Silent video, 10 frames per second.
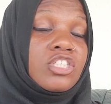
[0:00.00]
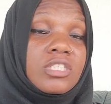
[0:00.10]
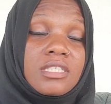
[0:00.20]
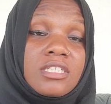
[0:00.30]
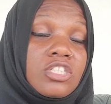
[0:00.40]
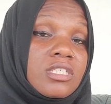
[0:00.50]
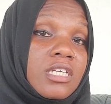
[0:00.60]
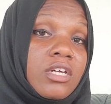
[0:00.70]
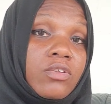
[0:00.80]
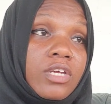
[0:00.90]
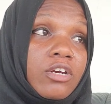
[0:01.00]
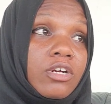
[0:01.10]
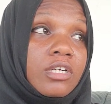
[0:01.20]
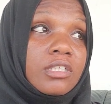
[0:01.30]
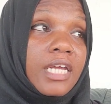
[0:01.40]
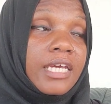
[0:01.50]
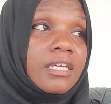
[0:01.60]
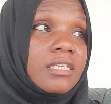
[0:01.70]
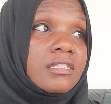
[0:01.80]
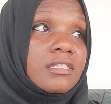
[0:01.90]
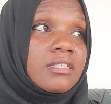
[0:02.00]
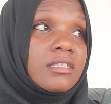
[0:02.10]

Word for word: just it's just a healthcare like it's